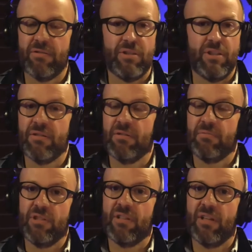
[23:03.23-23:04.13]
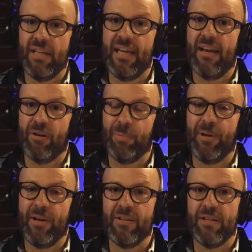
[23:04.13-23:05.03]
she's she's going to get her
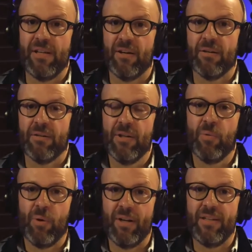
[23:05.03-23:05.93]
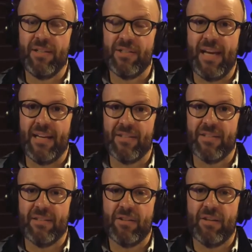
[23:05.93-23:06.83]
player of the year one of these days,
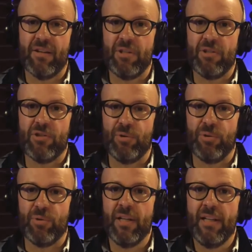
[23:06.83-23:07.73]
and it's going to be soon.